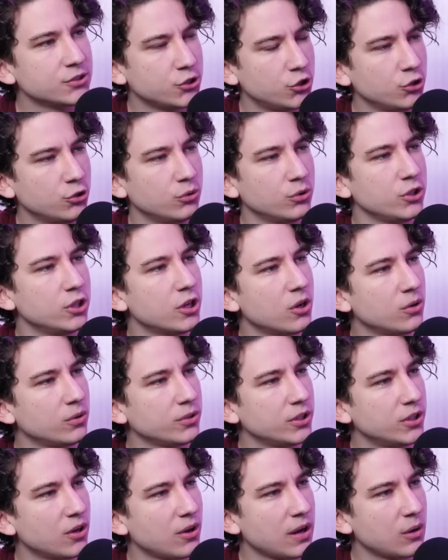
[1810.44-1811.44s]
too. You
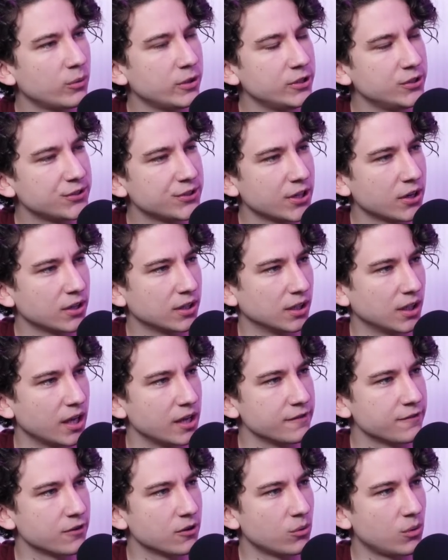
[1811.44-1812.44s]
know how when you stare at a
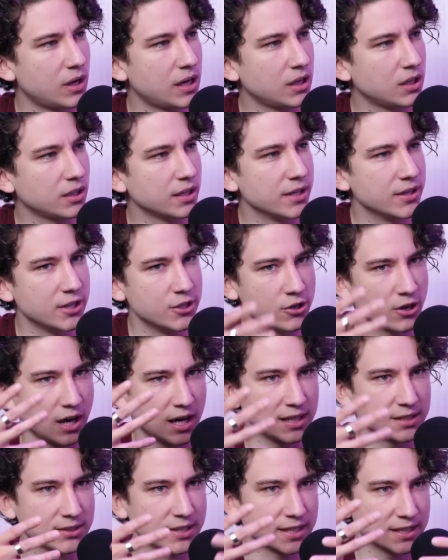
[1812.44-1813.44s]
light for a while and then your
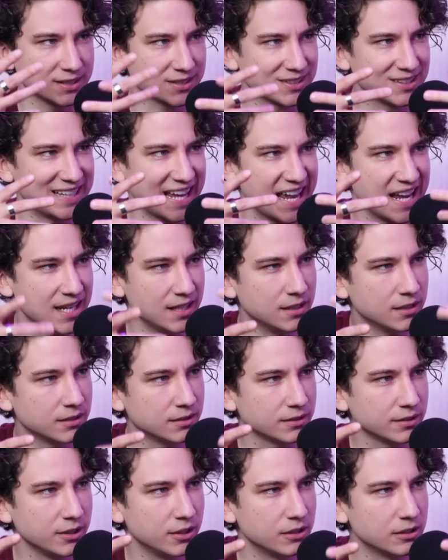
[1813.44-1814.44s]
eyes kind of stain.
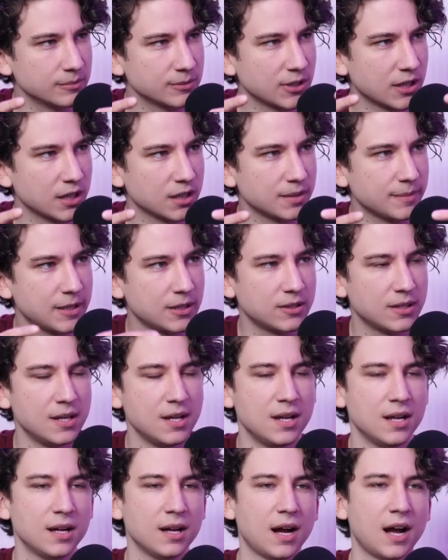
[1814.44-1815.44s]
You know what I'm talking about?
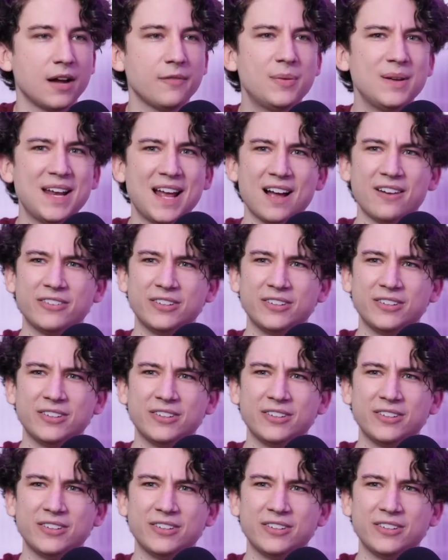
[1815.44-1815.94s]
Mm-hmm. I've been having.